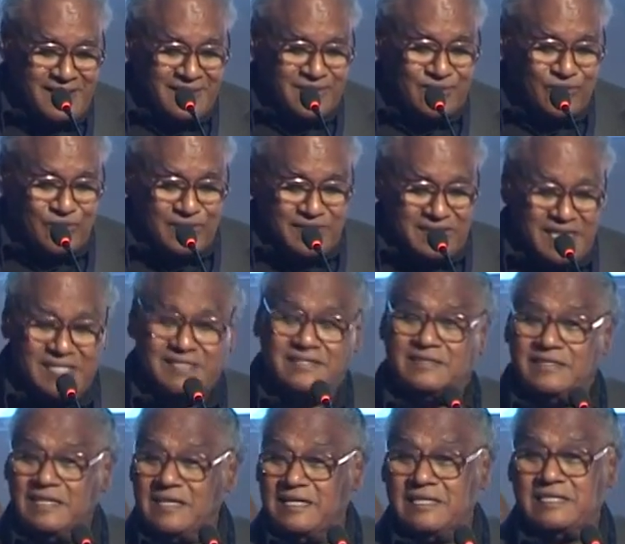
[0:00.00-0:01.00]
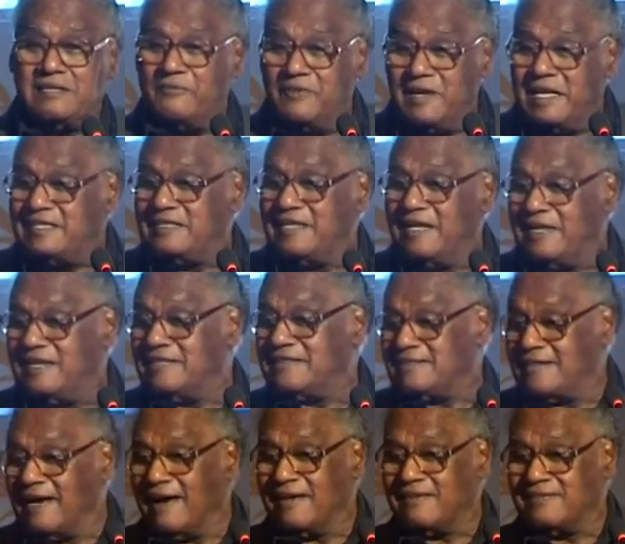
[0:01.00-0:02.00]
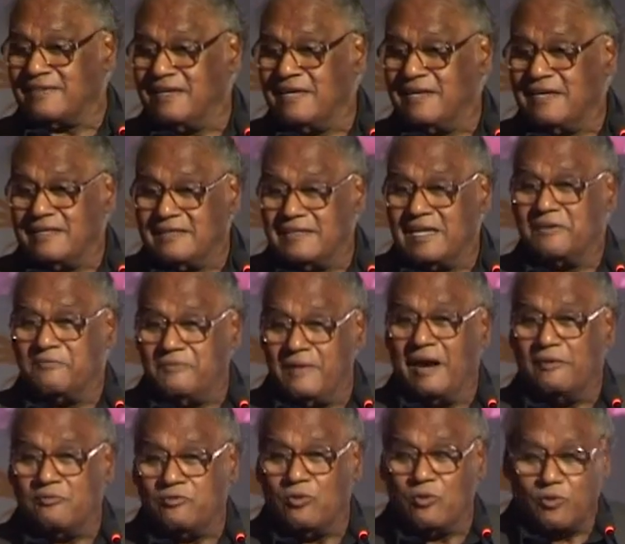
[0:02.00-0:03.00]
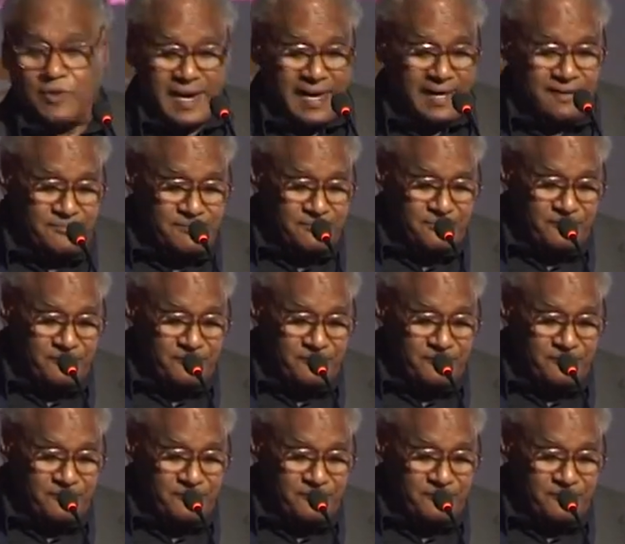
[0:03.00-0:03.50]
So this is a very serious task that we have to look at.